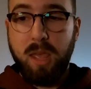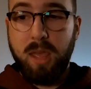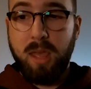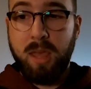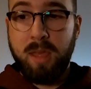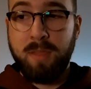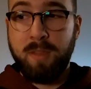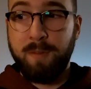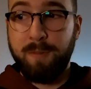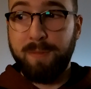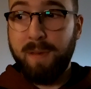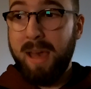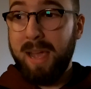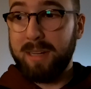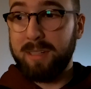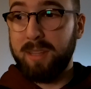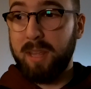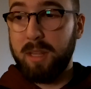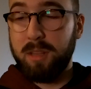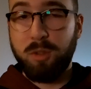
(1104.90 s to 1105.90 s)
and the
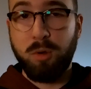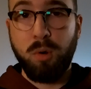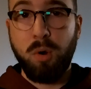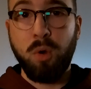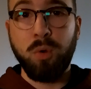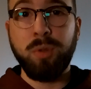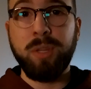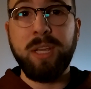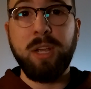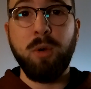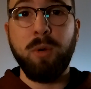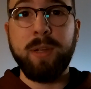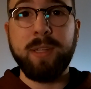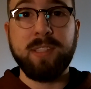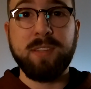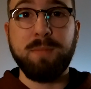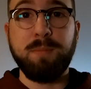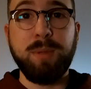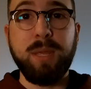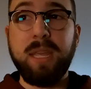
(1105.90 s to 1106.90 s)
fact that there are only going
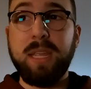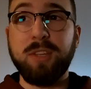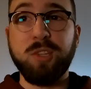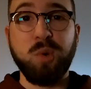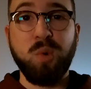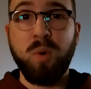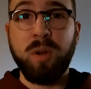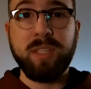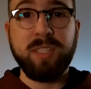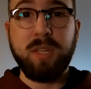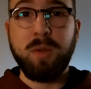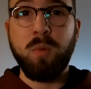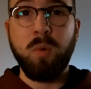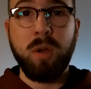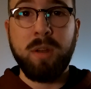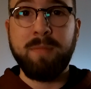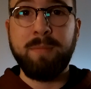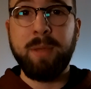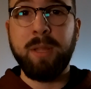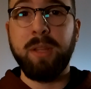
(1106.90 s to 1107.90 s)
to be
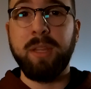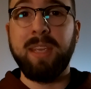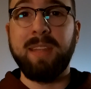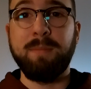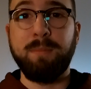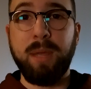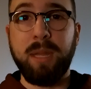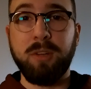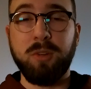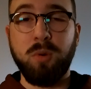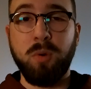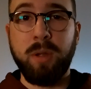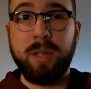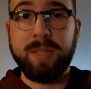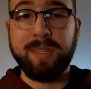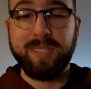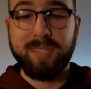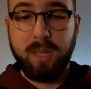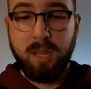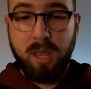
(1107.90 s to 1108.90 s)
21 million
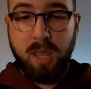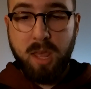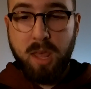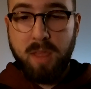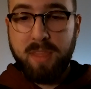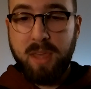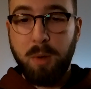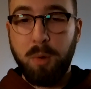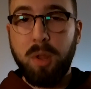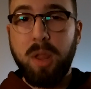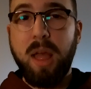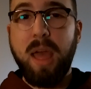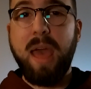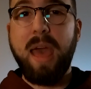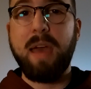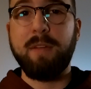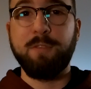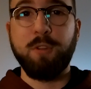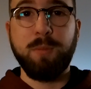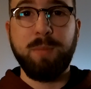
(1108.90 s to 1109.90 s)
Bitcoins that will
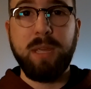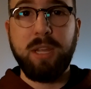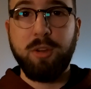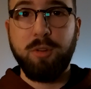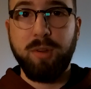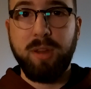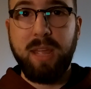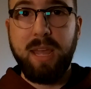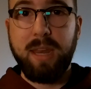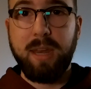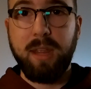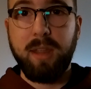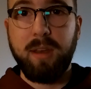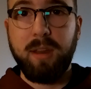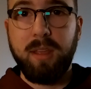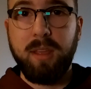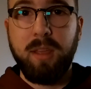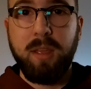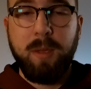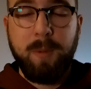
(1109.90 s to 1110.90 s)
ever be created.
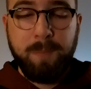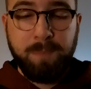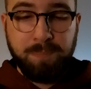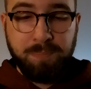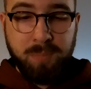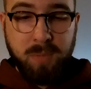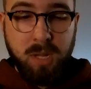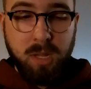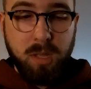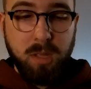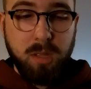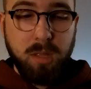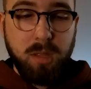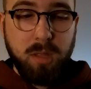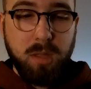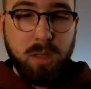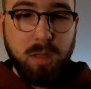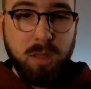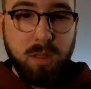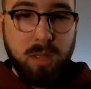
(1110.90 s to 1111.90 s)

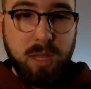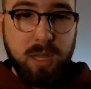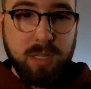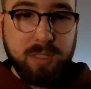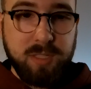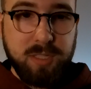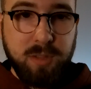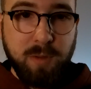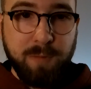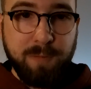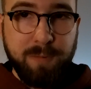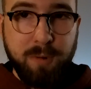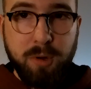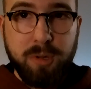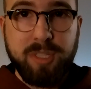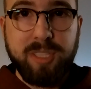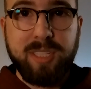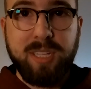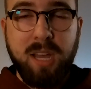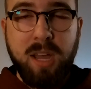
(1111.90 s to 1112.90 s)
It's the
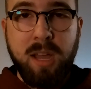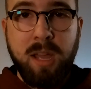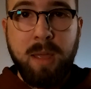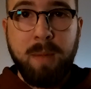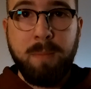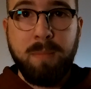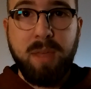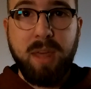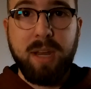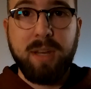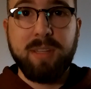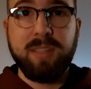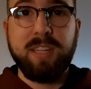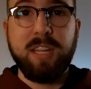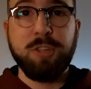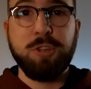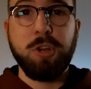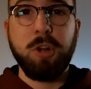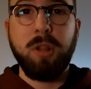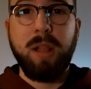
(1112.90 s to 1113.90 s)
first time that a
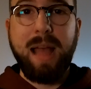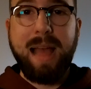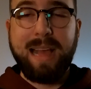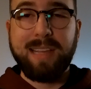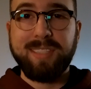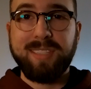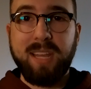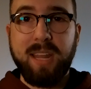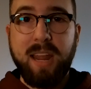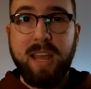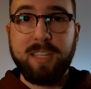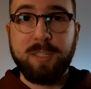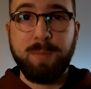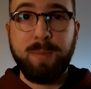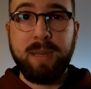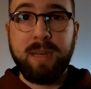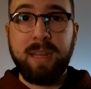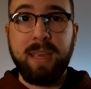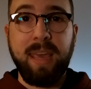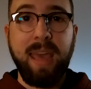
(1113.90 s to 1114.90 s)
digital asset has
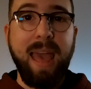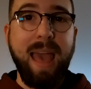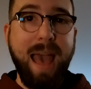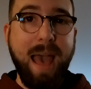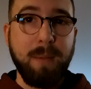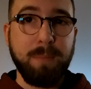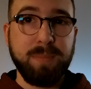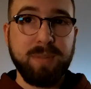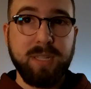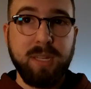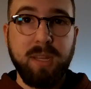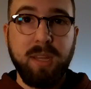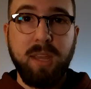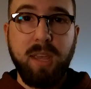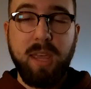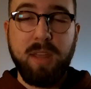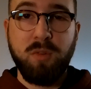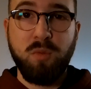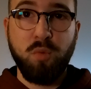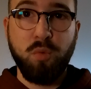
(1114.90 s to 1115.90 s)
been capped
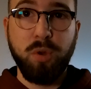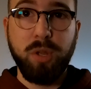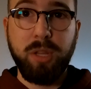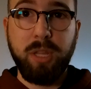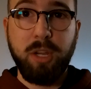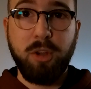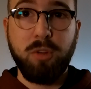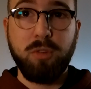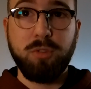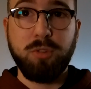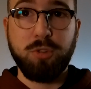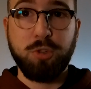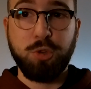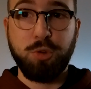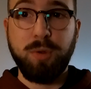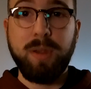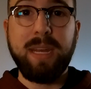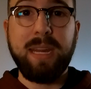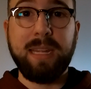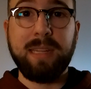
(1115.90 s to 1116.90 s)
and really
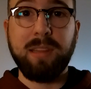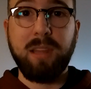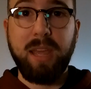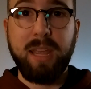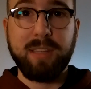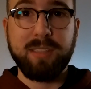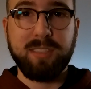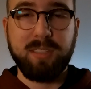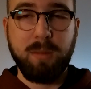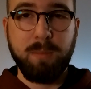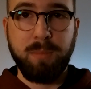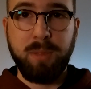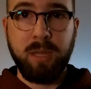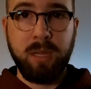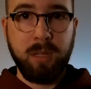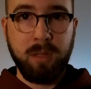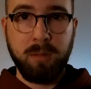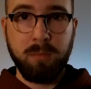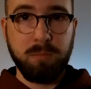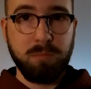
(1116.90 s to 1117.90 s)
treated like
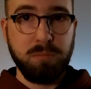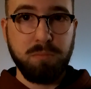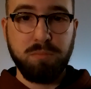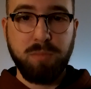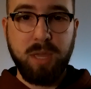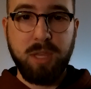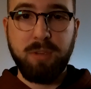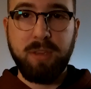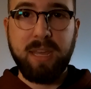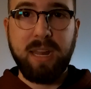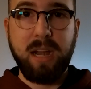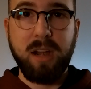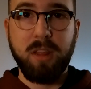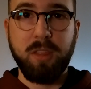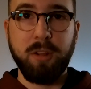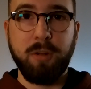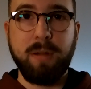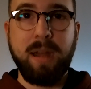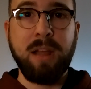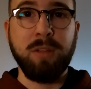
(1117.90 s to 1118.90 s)
something that you get out of
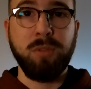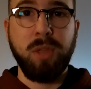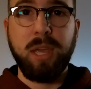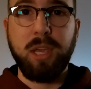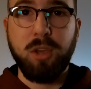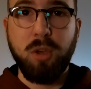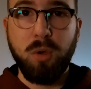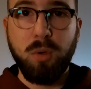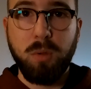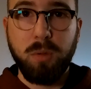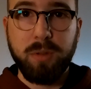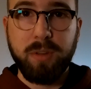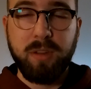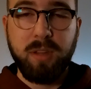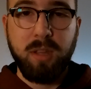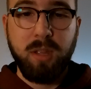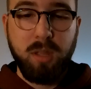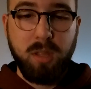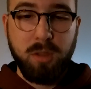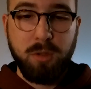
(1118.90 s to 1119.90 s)
the ground, like gold.
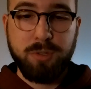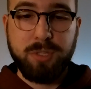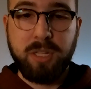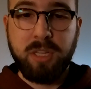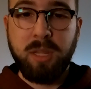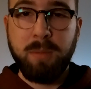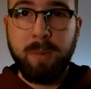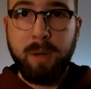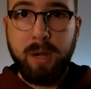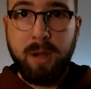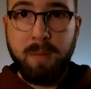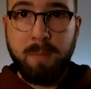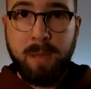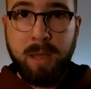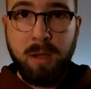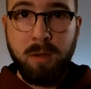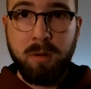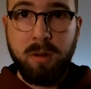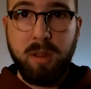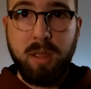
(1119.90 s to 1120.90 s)
There's a limited
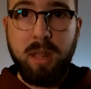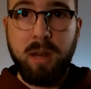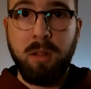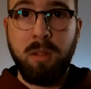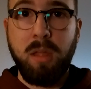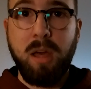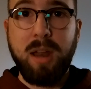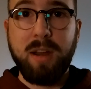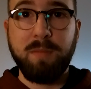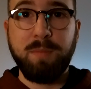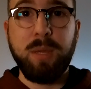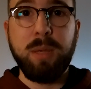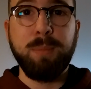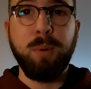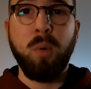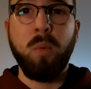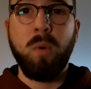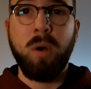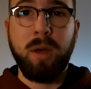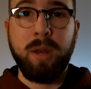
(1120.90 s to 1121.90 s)
amount and a lot of
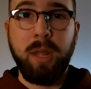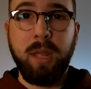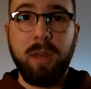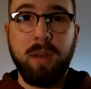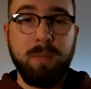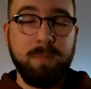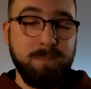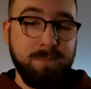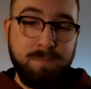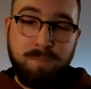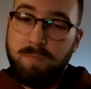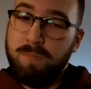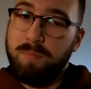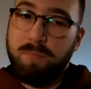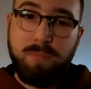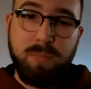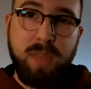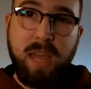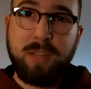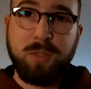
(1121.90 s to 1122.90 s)
people want it.
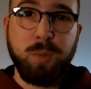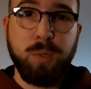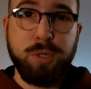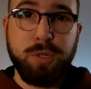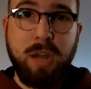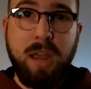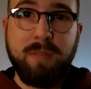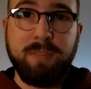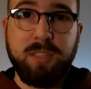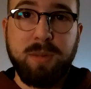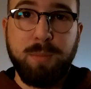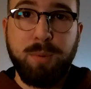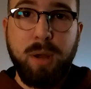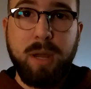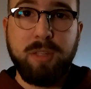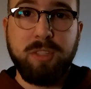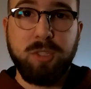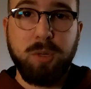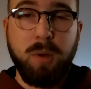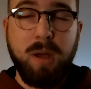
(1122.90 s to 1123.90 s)
That's what drives the
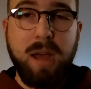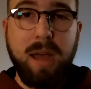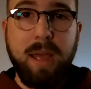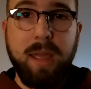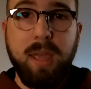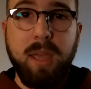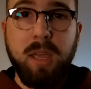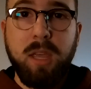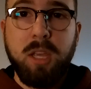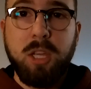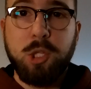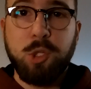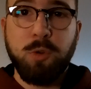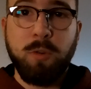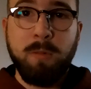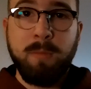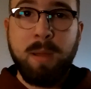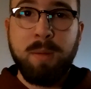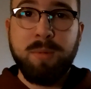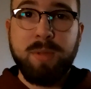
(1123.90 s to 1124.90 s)
price so high.
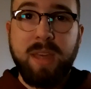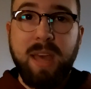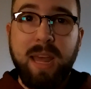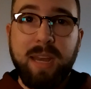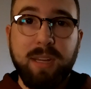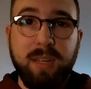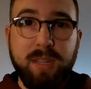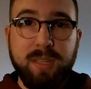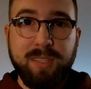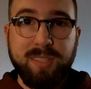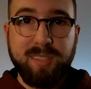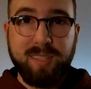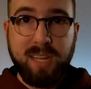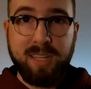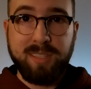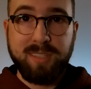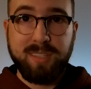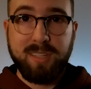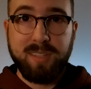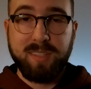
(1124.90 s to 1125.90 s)
So remember that
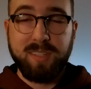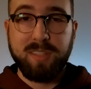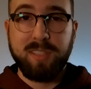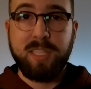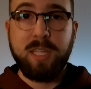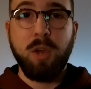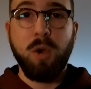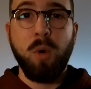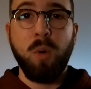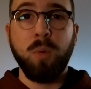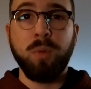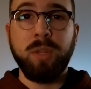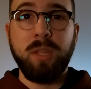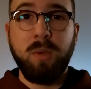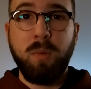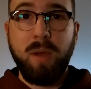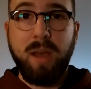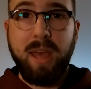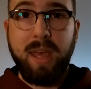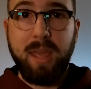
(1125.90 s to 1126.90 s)
consensus is the
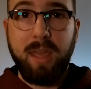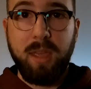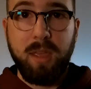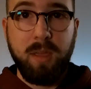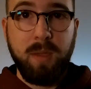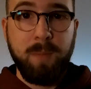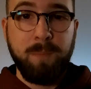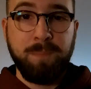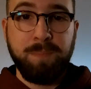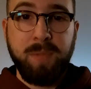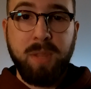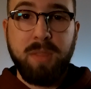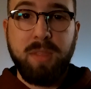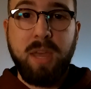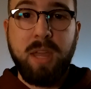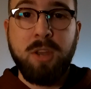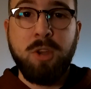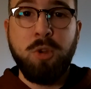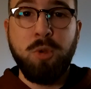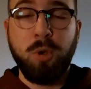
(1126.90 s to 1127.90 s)
only way
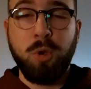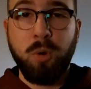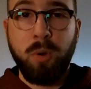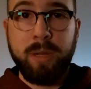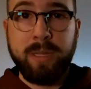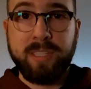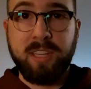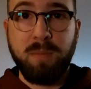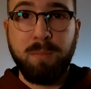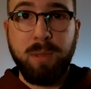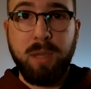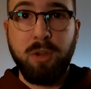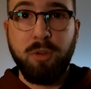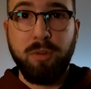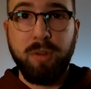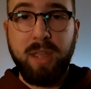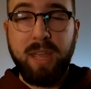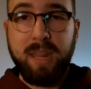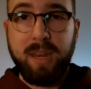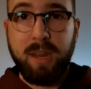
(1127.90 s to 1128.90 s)
that new coins can be
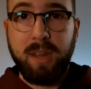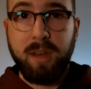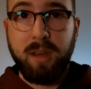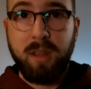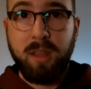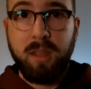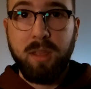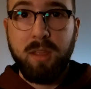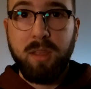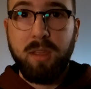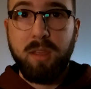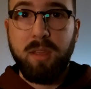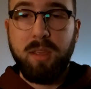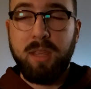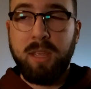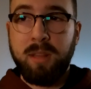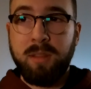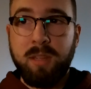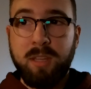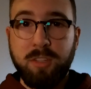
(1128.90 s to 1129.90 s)
created
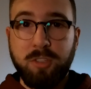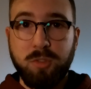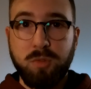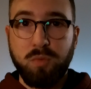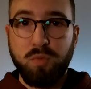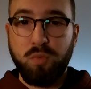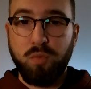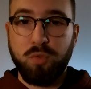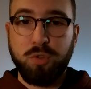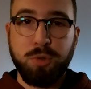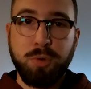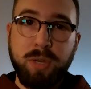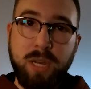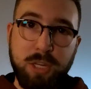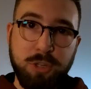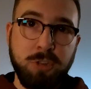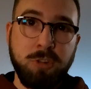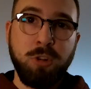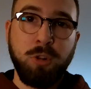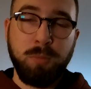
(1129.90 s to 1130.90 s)
in these
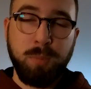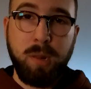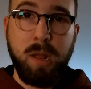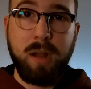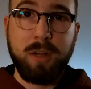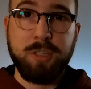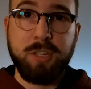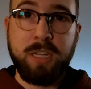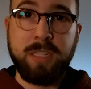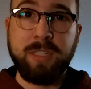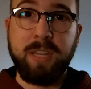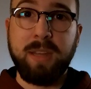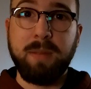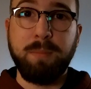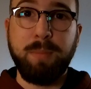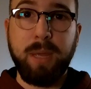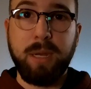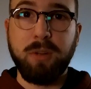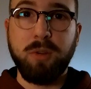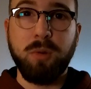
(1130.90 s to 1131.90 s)
traditional blockchains
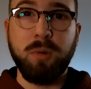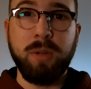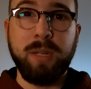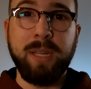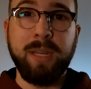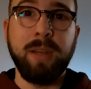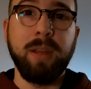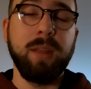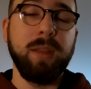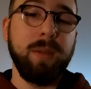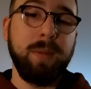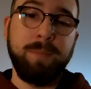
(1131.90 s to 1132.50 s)
like Bitcoin